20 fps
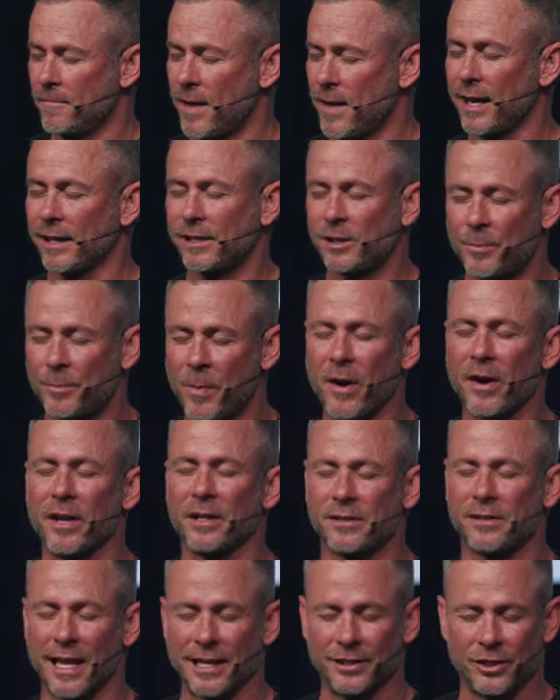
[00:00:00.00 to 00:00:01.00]
and
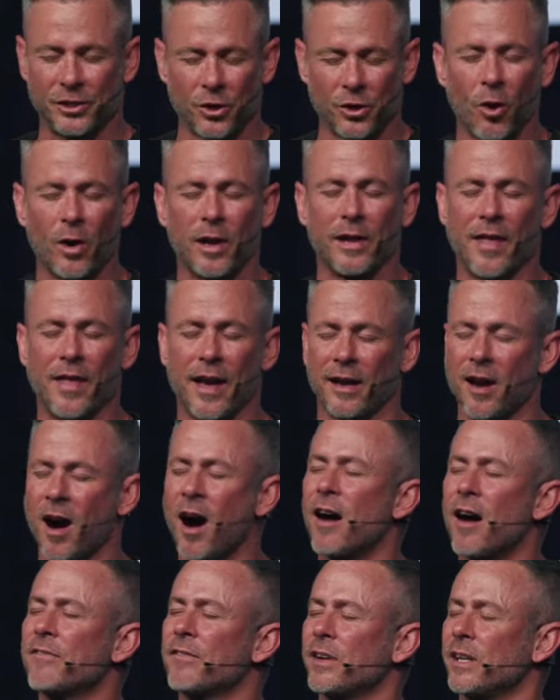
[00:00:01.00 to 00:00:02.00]
experience that joy and that
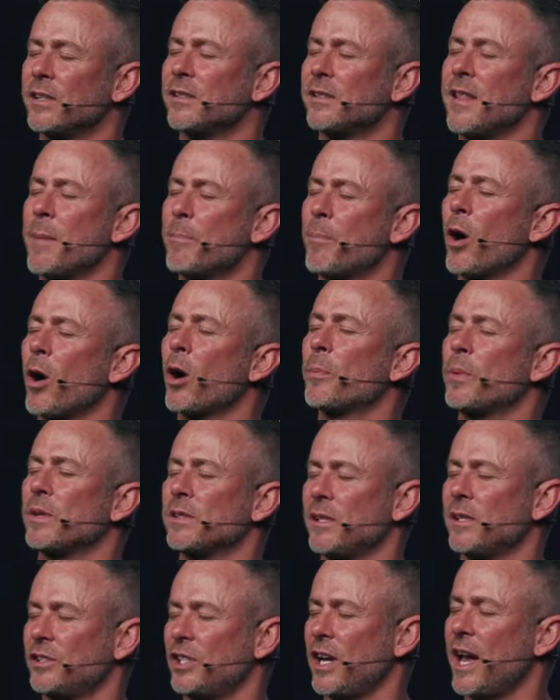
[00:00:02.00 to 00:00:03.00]
confidence and that
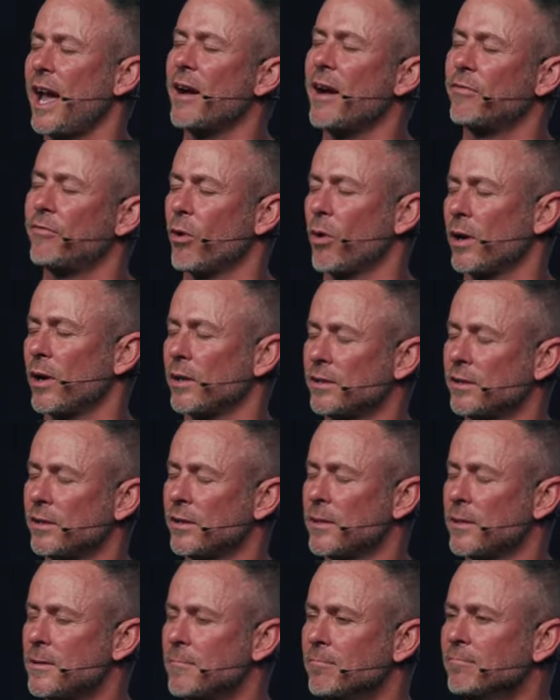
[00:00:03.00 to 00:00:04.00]
purpose that you have for
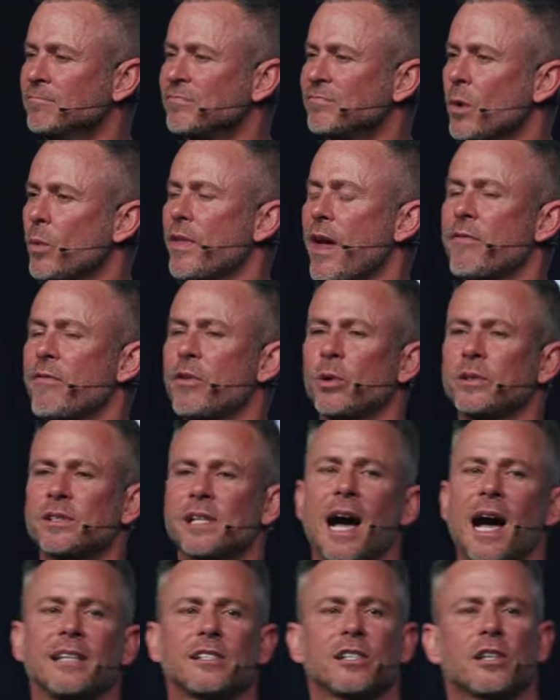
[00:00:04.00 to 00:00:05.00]
us. With everyone's
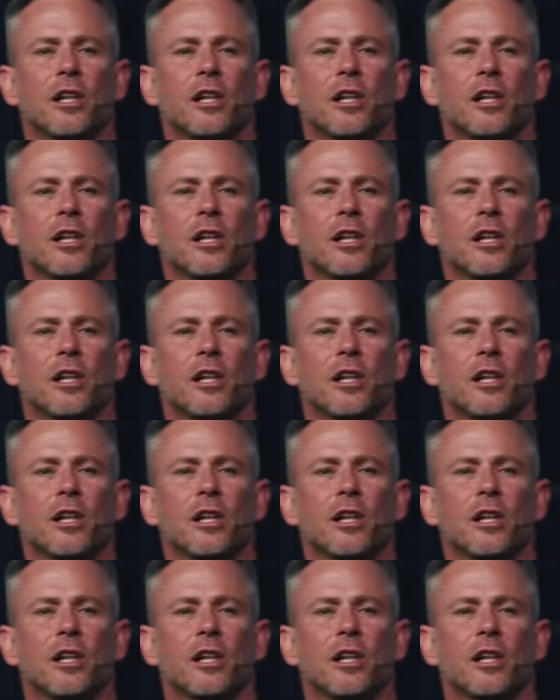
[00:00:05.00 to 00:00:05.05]
eyes